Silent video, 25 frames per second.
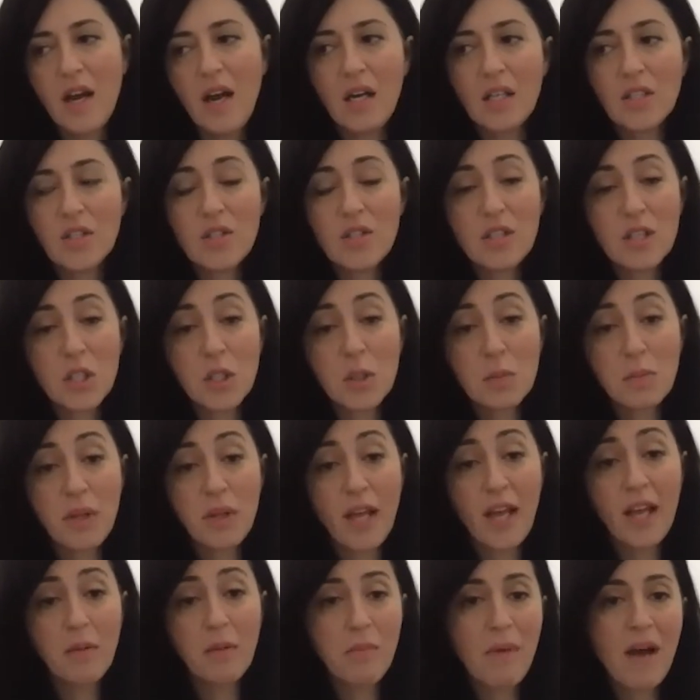I just
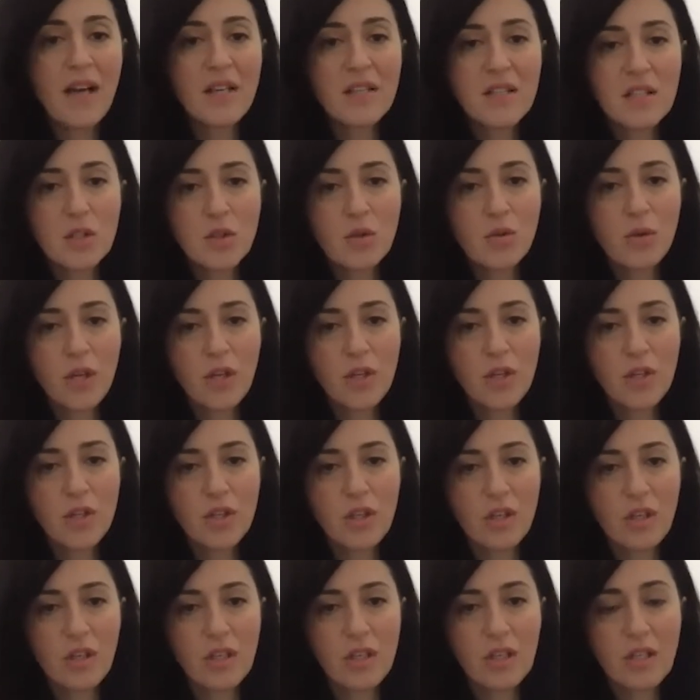explained my situation.